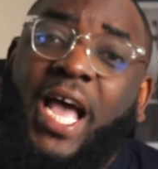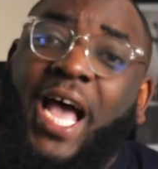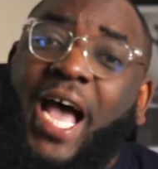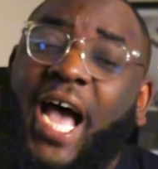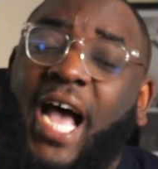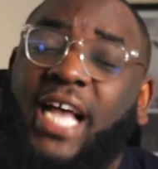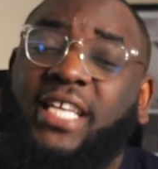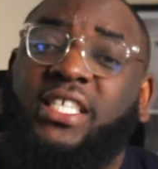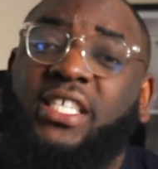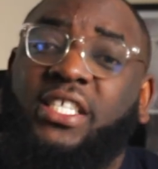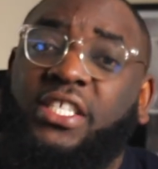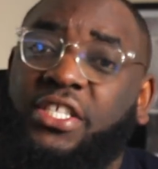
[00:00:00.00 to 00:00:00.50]

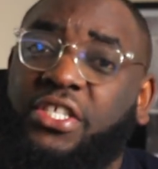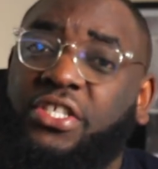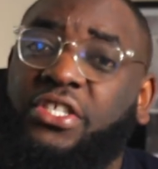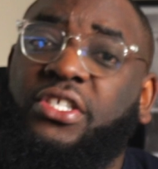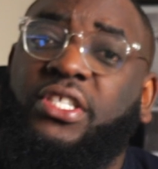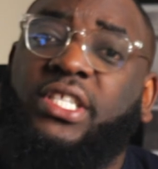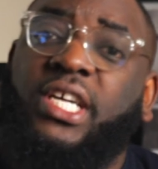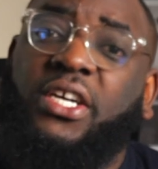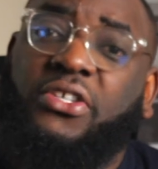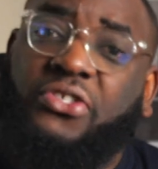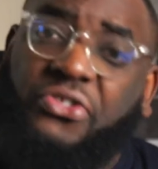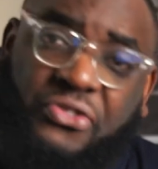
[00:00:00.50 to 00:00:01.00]
as a
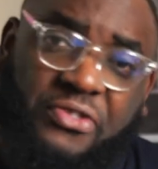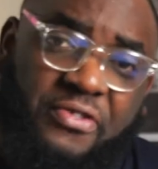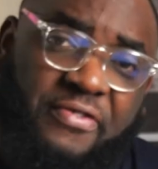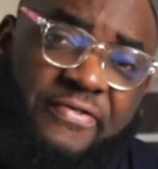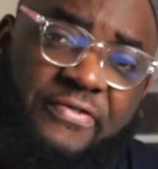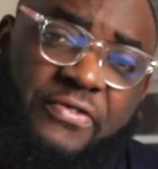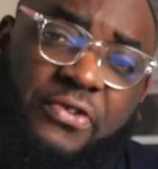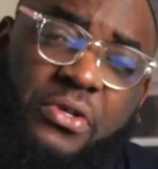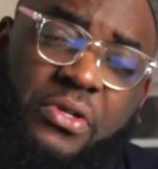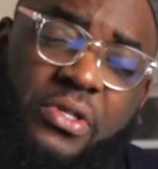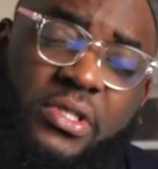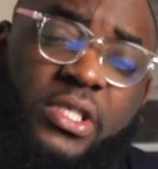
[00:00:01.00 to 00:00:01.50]
digital
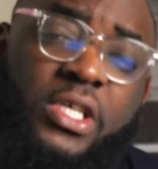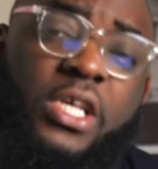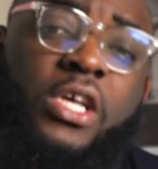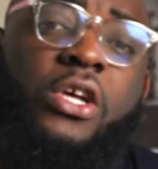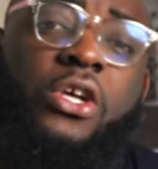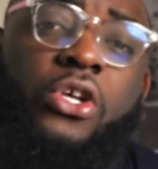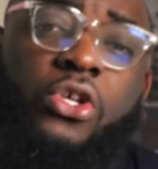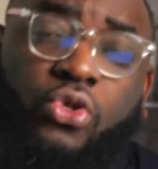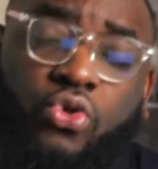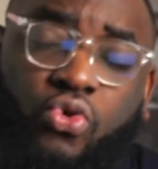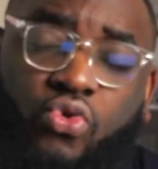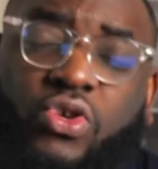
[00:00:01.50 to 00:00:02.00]
storefront.
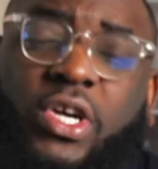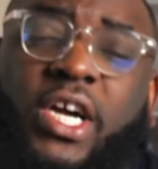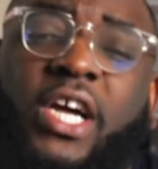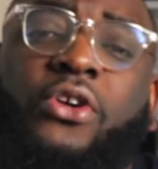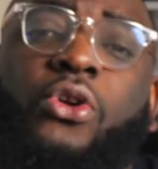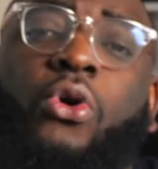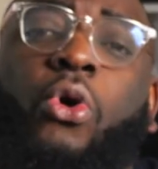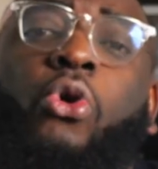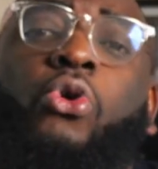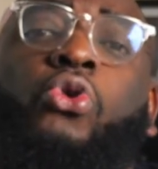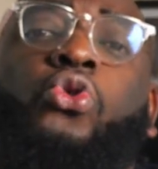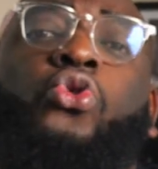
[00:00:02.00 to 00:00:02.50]
You can
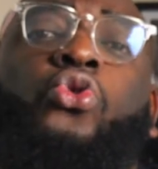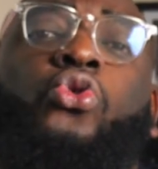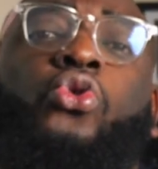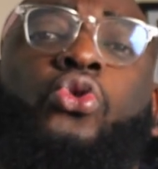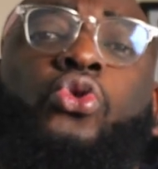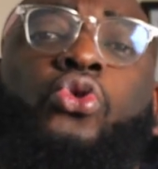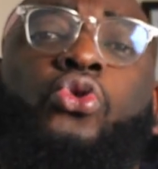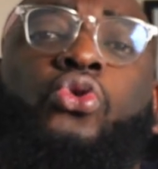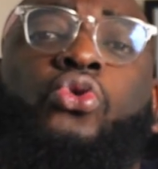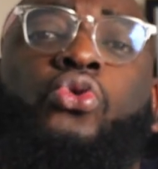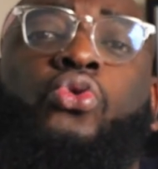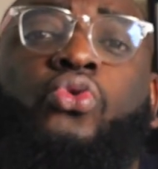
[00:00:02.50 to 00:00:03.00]
also
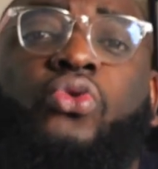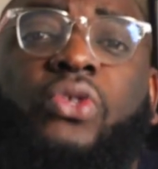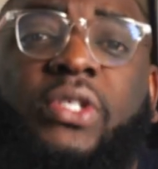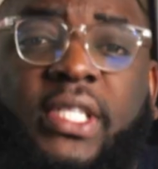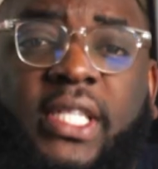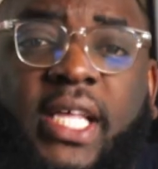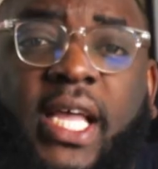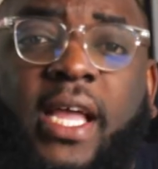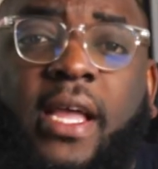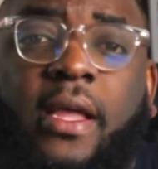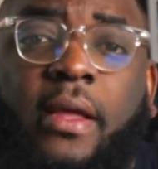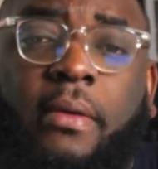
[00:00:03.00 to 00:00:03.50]
use
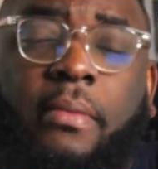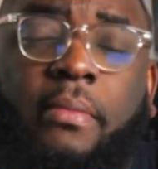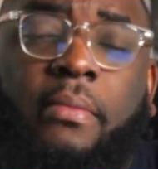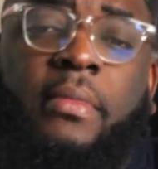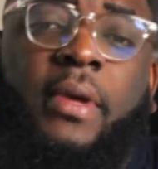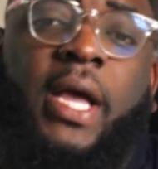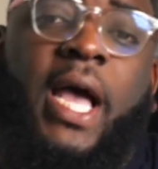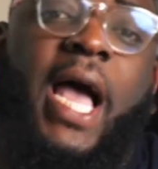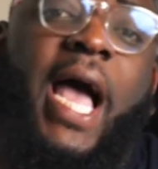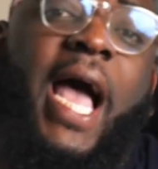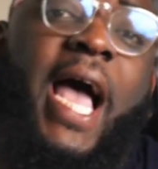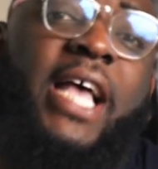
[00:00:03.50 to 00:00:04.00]
them
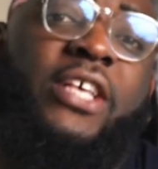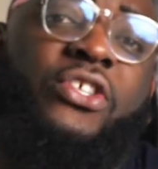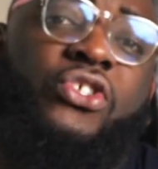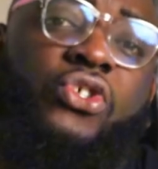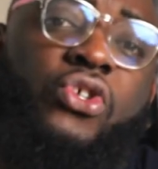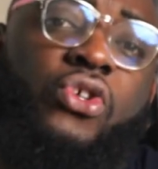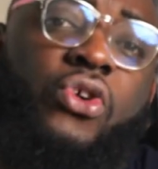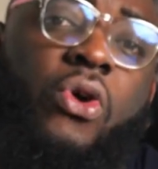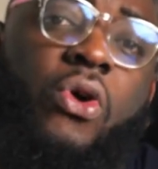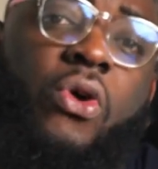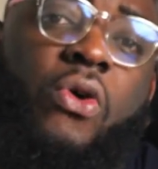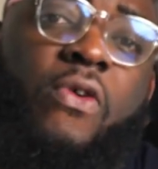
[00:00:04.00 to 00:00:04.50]
as
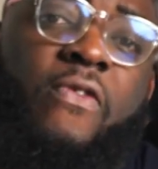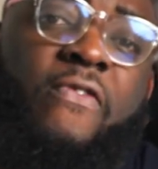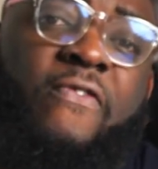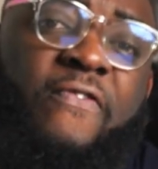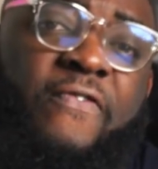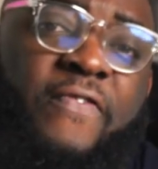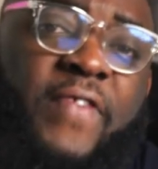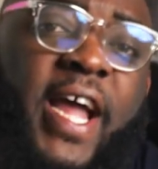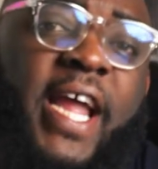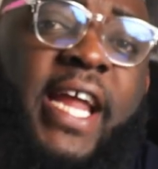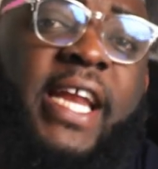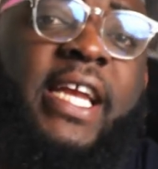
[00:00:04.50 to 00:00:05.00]
your
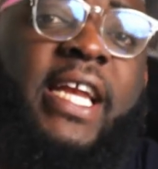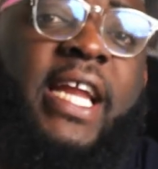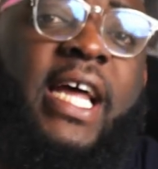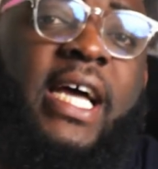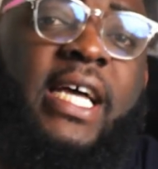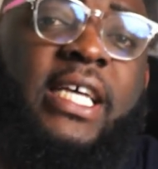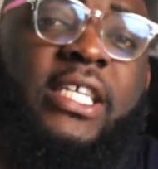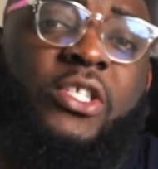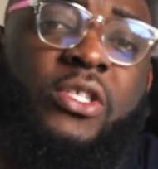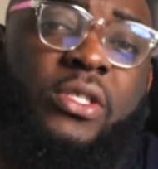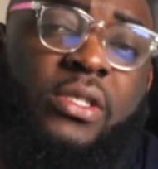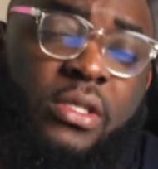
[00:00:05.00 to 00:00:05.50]

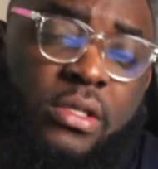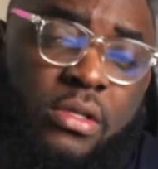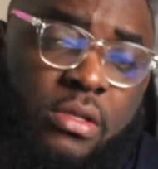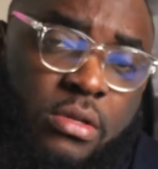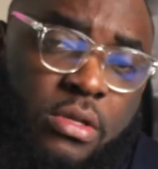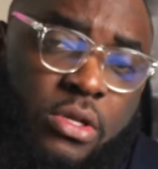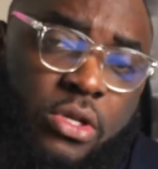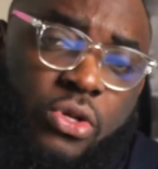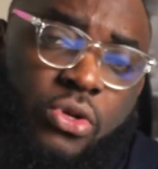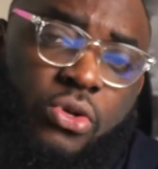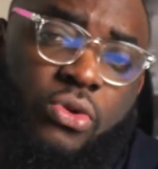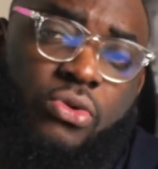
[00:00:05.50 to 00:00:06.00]
finance,
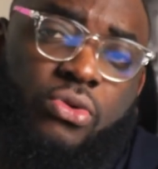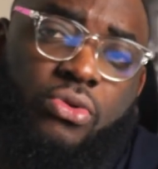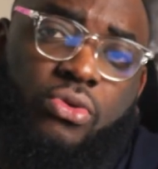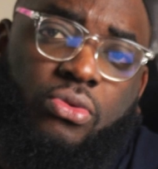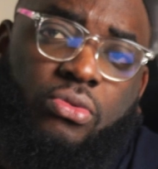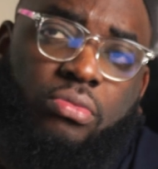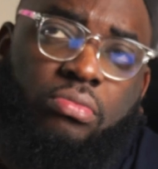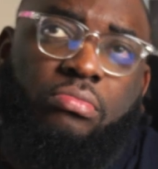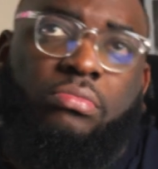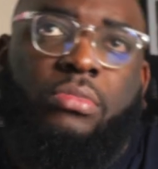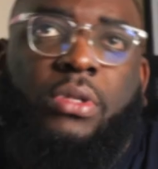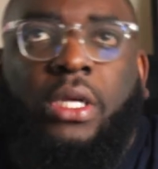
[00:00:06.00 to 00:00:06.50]

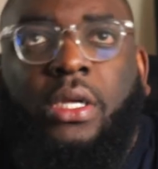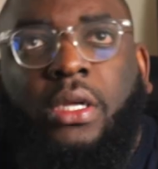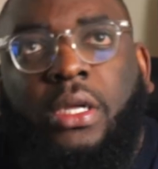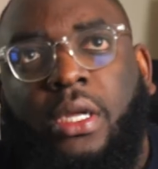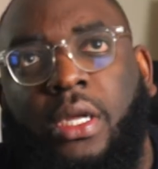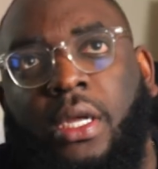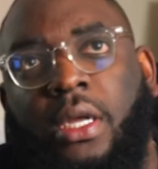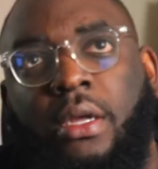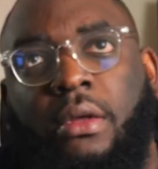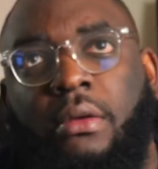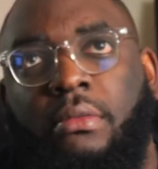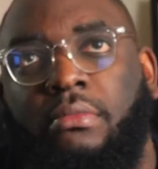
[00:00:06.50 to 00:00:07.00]
you
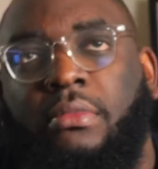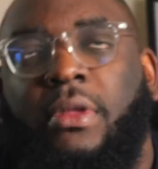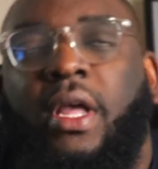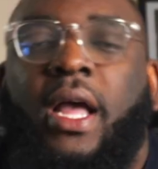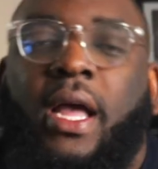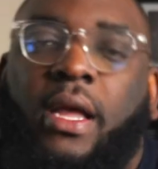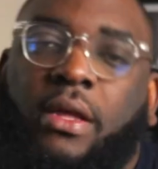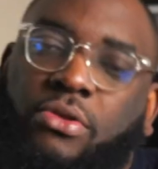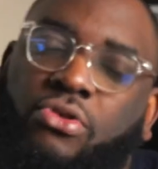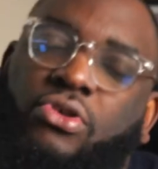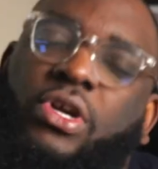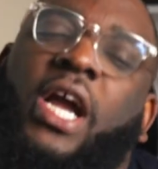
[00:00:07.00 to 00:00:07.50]

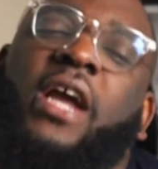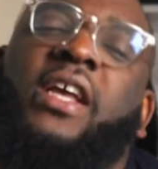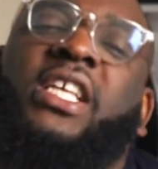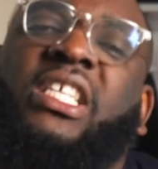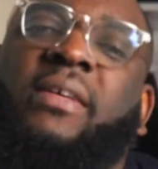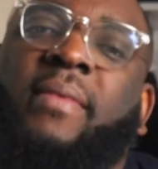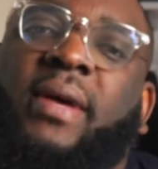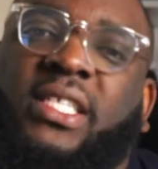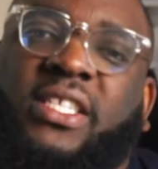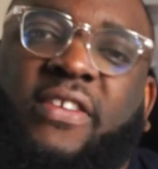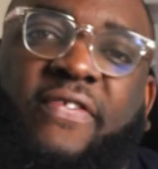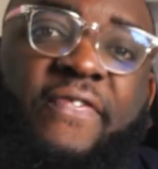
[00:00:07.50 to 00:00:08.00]
can use
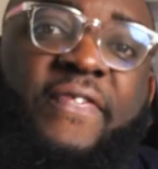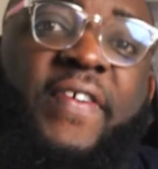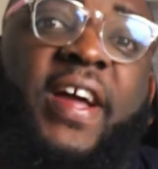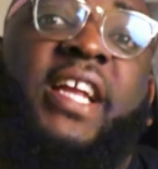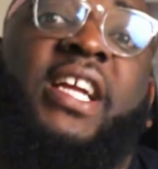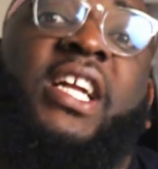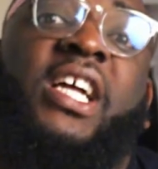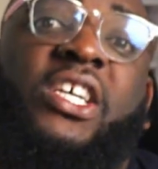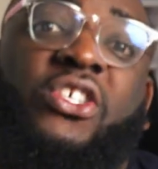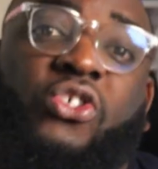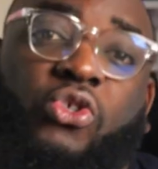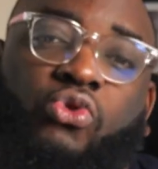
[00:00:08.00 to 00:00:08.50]
them as a
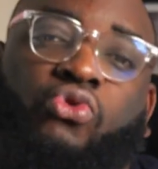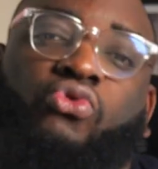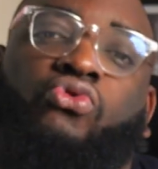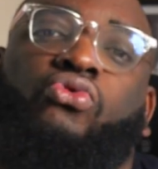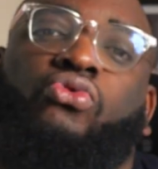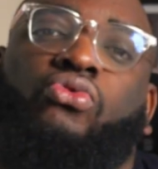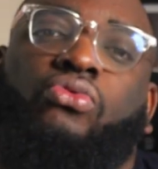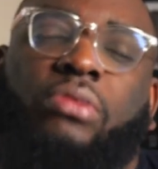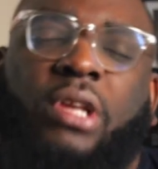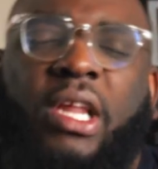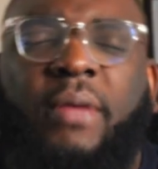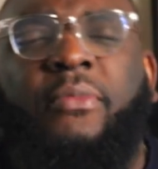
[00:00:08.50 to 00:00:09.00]
finance
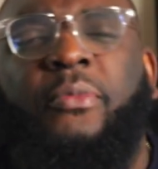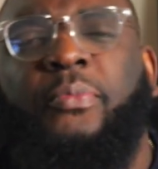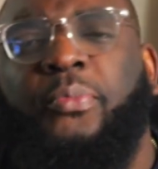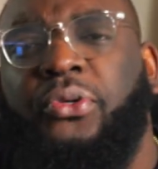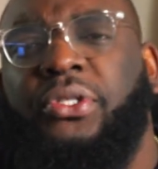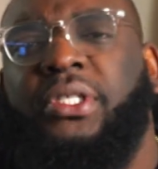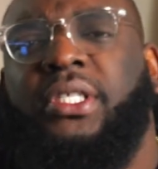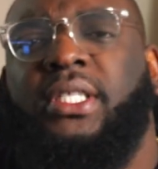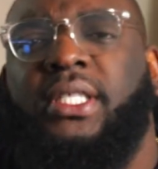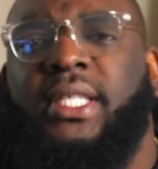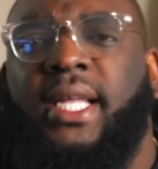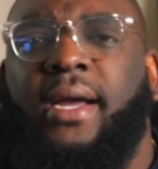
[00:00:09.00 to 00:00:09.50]
tool. Let me
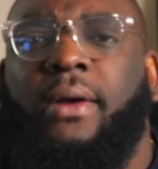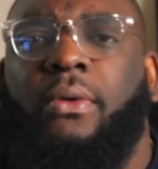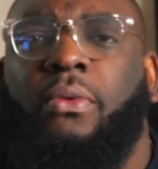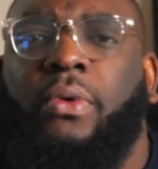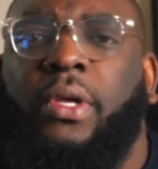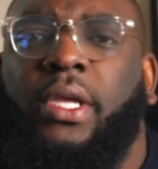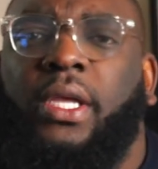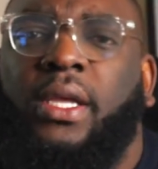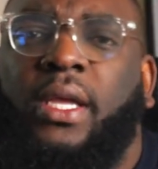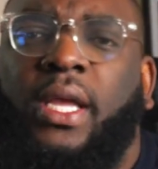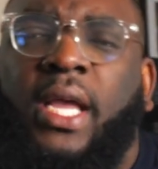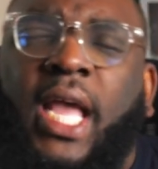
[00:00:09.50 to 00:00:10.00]
put it that
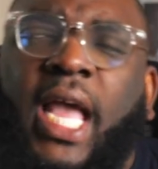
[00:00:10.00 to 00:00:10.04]
way.